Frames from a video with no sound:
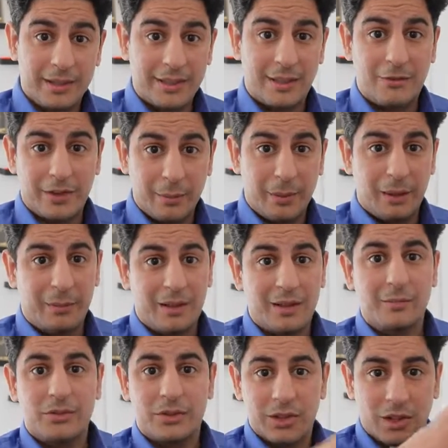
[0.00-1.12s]
Is it when the baby
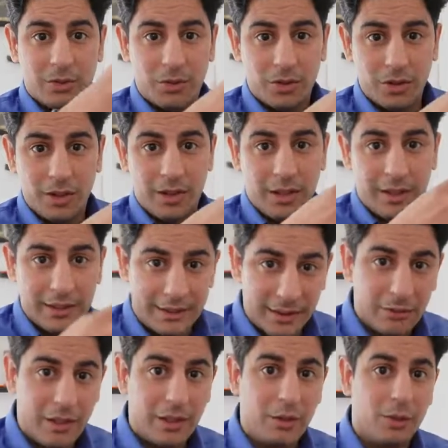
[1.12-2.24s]
comes out? Is
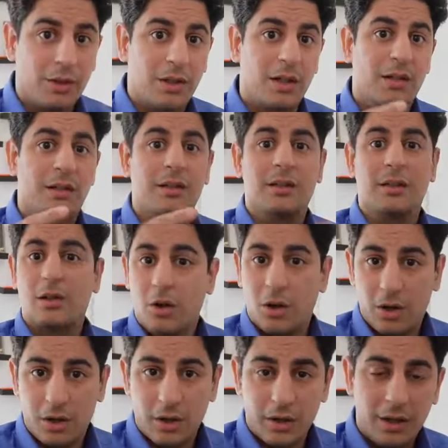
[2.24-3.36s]
it when you cut the
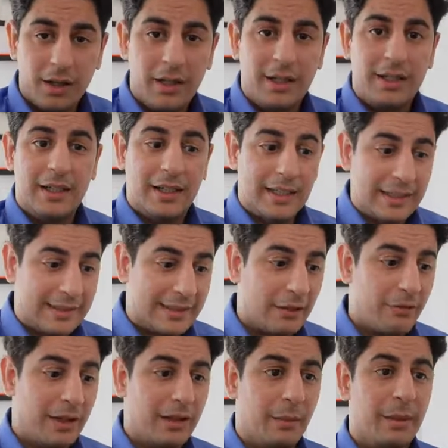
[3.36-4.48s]
cord? Is
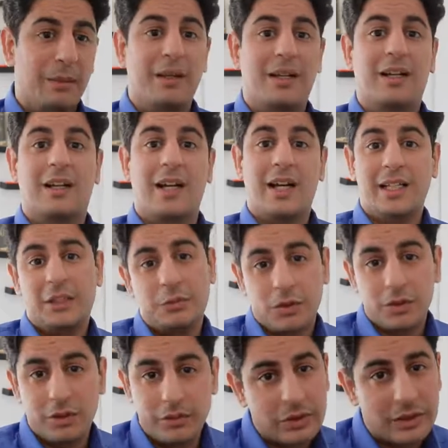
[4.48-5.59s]
it when the baby cries
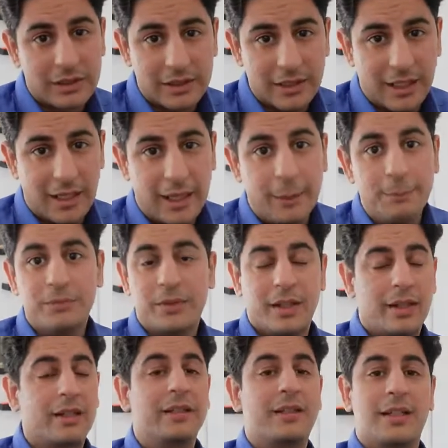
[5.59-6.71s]
for the first time?
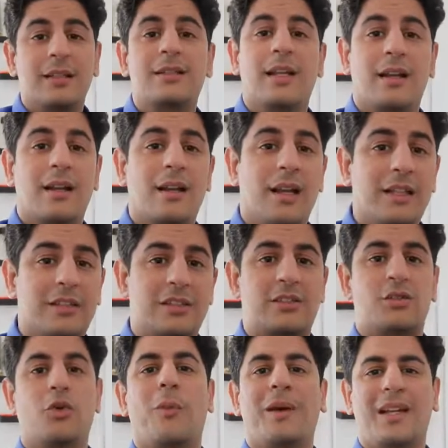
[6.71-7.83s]
There are like
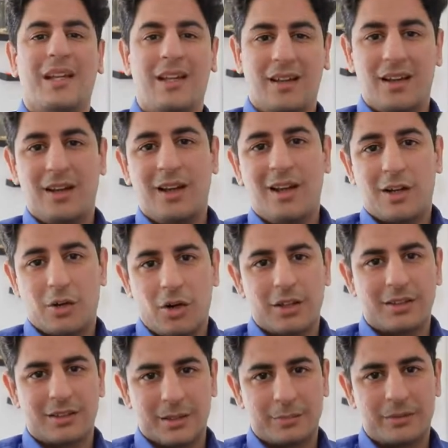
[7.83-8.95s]
so many
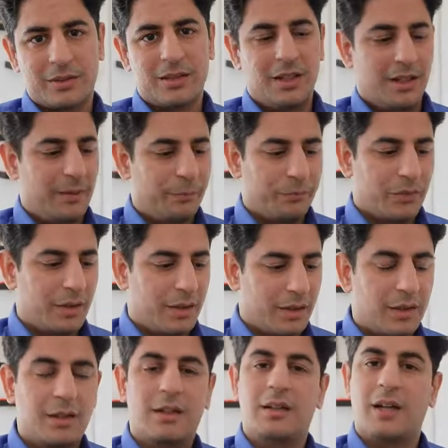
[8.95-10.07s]
concepts
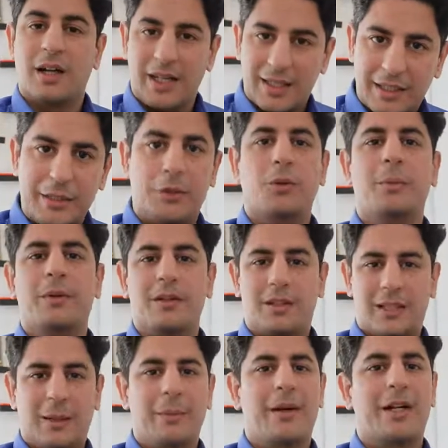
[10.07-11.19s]
connected to
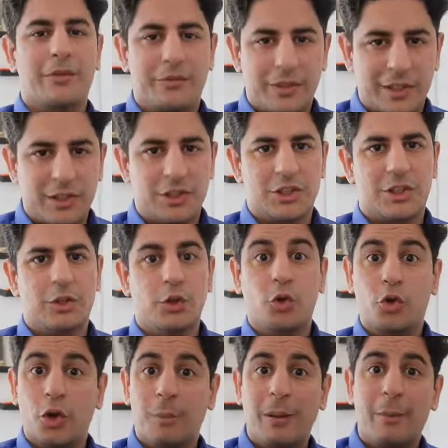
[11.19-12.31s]
birth time rectification.
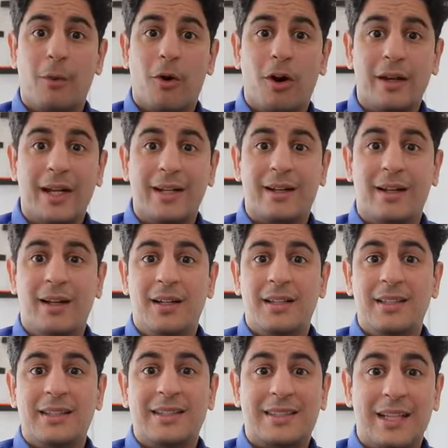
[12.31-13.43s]
You could be born at
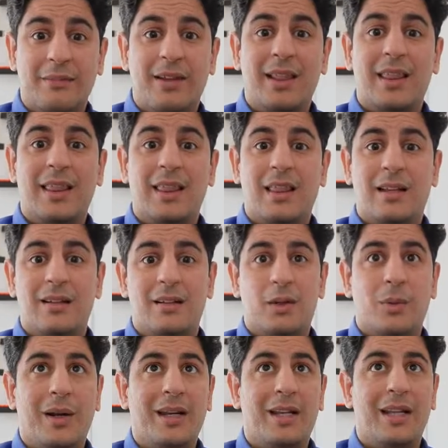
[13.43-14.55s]

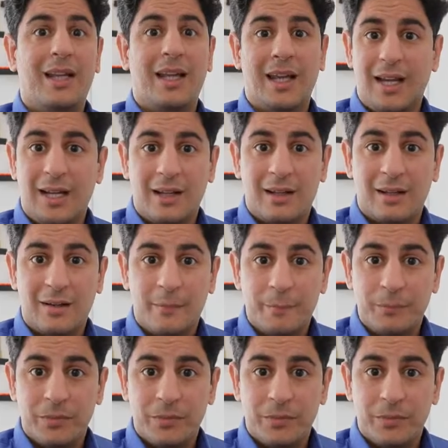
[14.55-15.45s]
7:28.